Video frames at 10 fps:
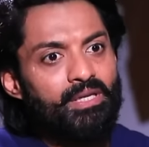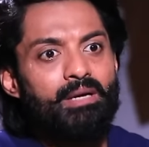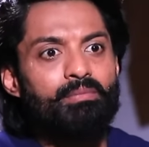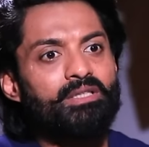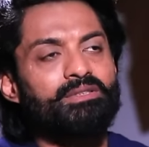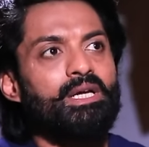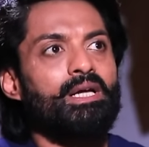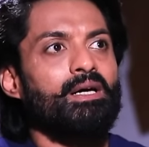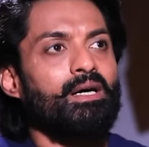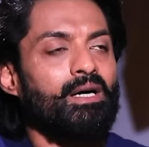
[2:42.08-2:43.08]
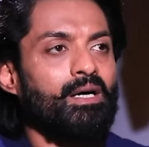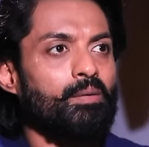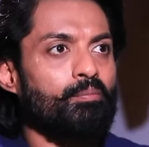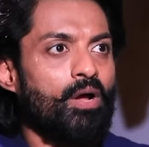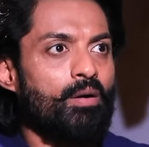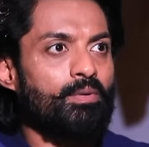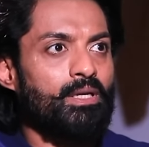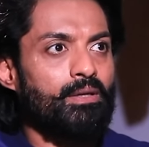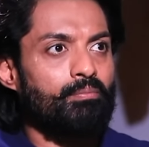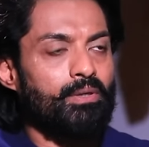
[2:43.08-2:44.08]
because probably
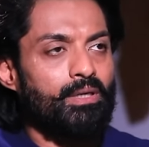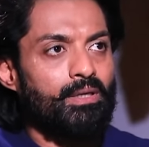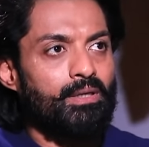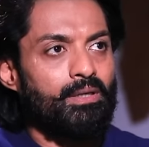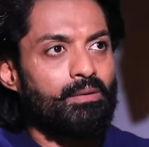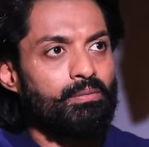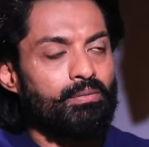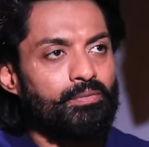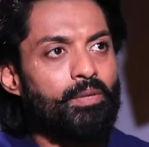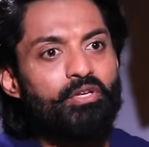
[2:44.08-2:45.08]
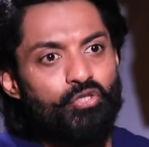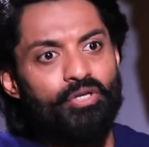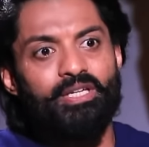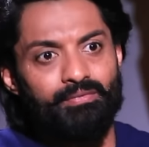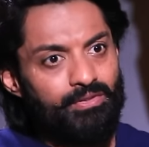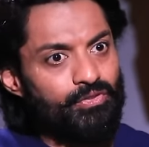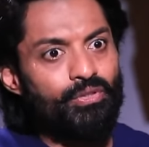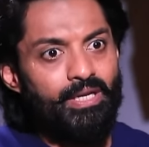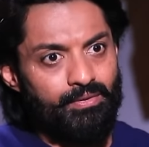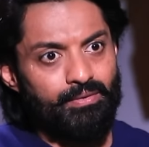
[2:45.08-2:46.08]
the maturity levels you
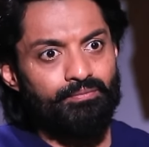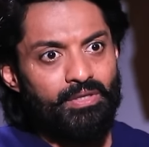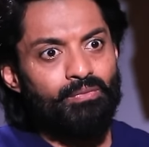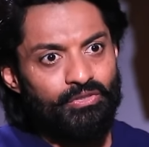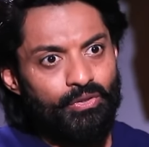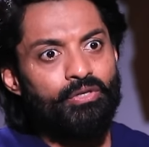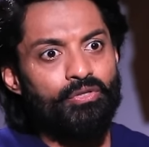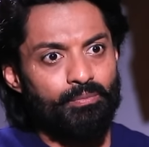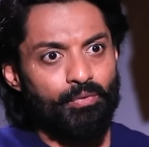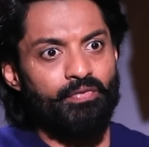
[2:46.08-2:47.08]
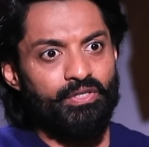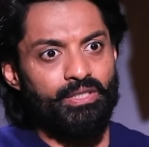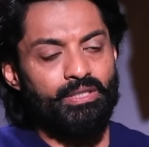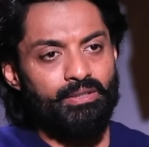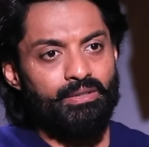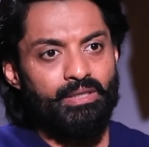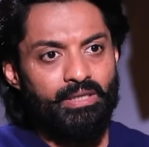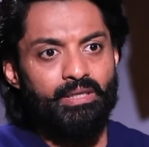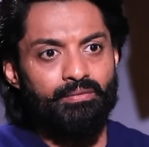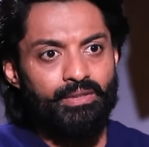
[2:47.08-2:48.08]
get once you're into the profession and
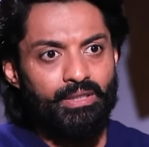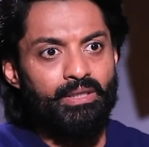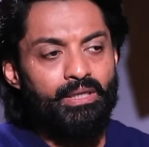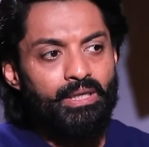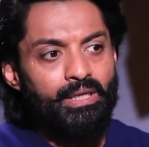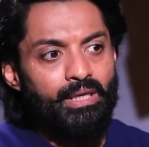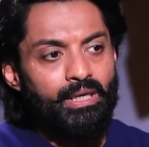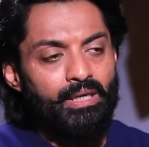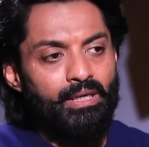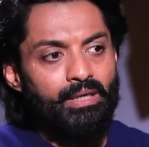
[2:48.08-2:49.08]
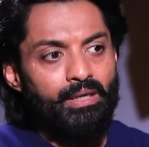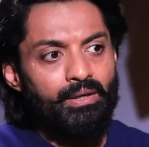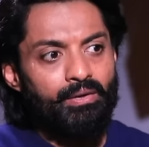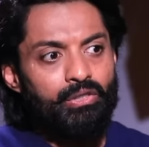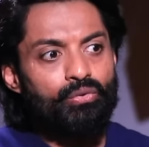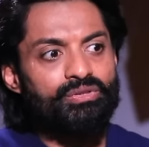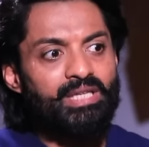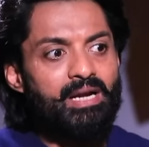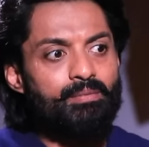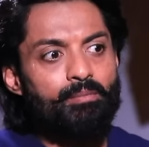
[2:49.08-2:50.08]
everything. You
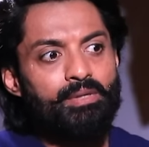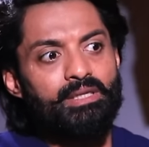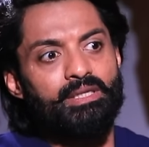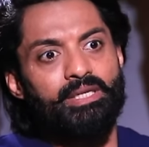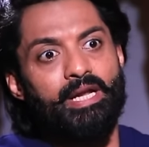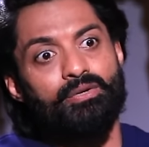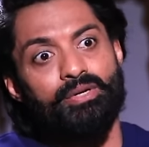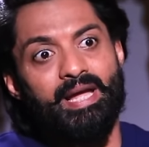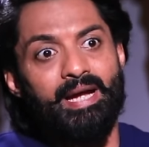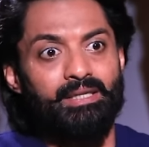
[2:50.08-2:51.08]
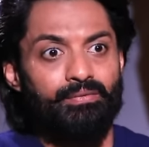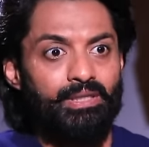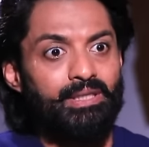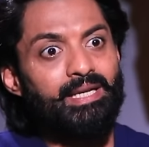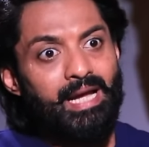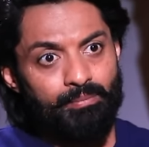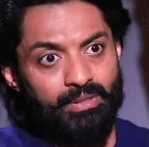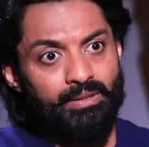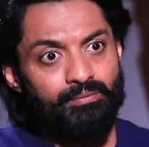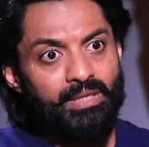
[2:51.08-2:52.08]
start remembering the day-to-day activity that
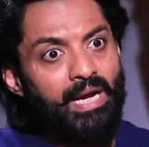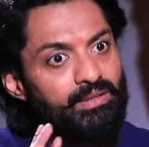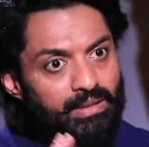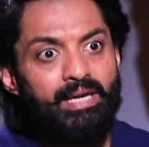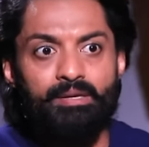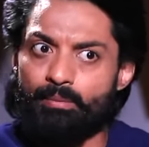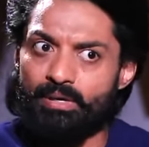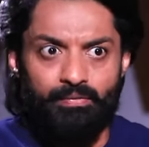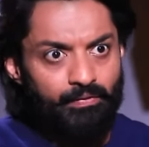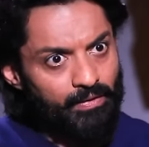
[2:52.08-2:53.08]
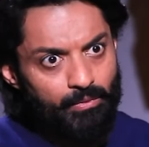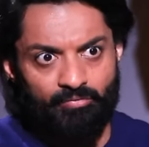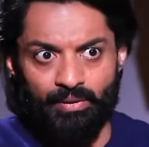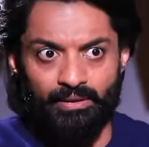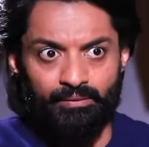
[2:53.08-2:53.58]
happened. I remember every film of mine.